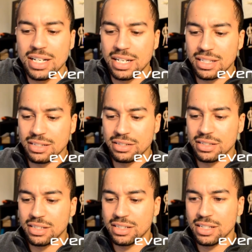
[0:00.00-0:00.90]
Uh,
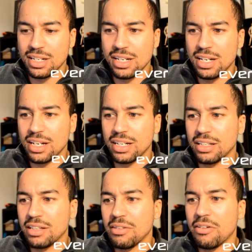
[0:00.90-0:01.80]
there's uh,
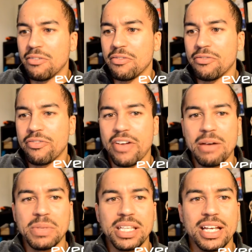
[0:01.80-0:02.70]
a
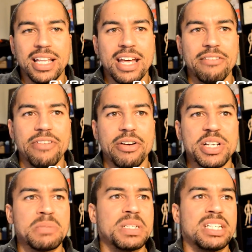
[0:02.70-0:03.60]
family that had a very
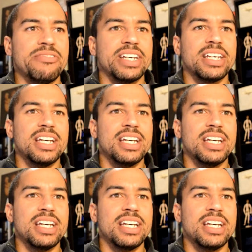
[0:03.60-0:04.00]
specific